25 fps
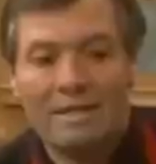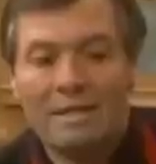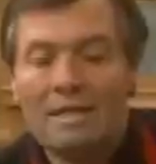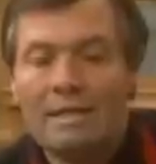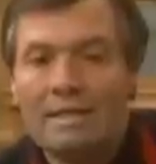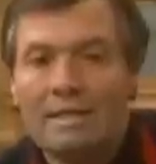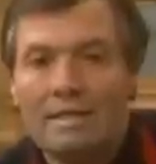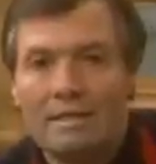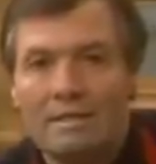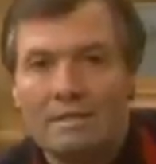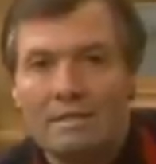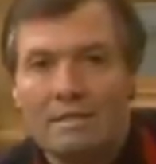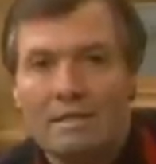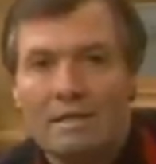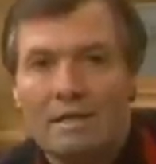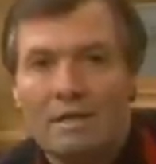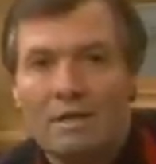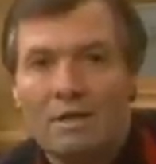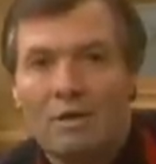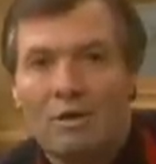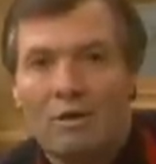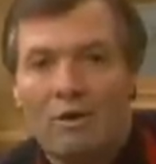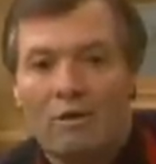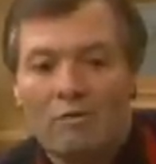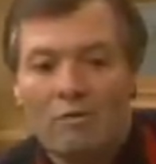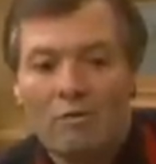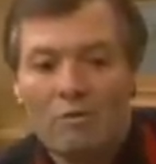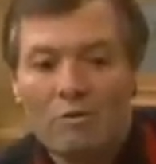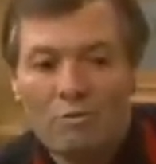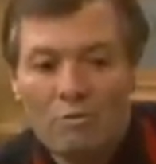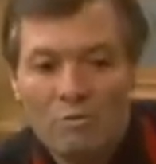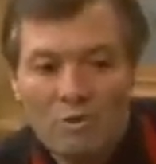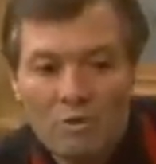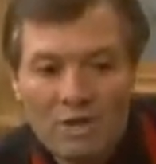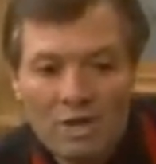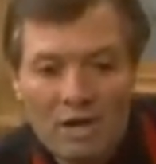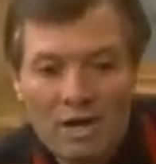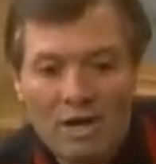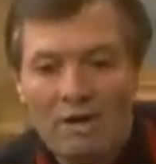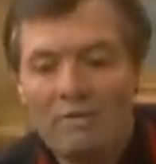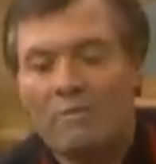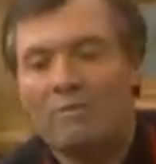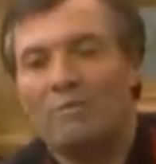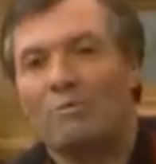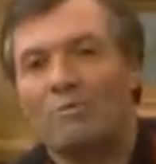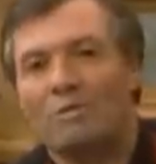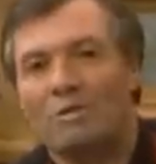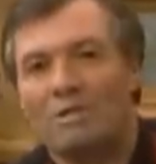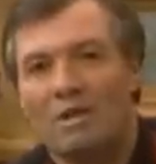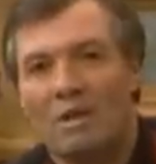elegant. Of course, we have
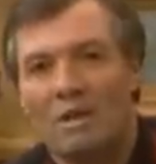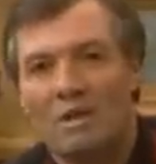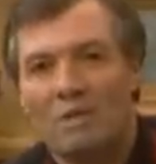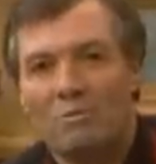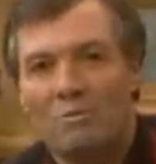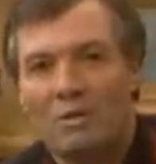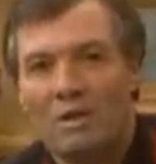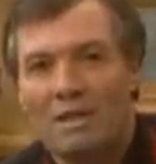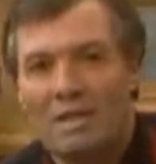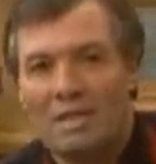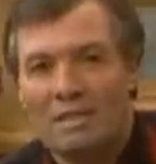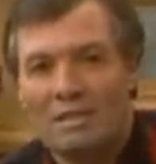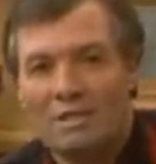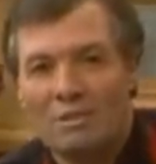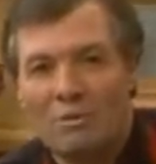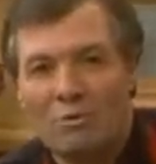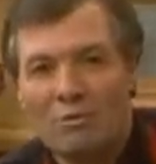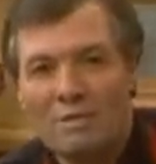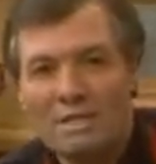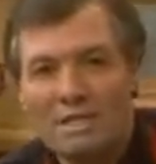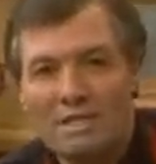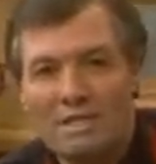to start with that squid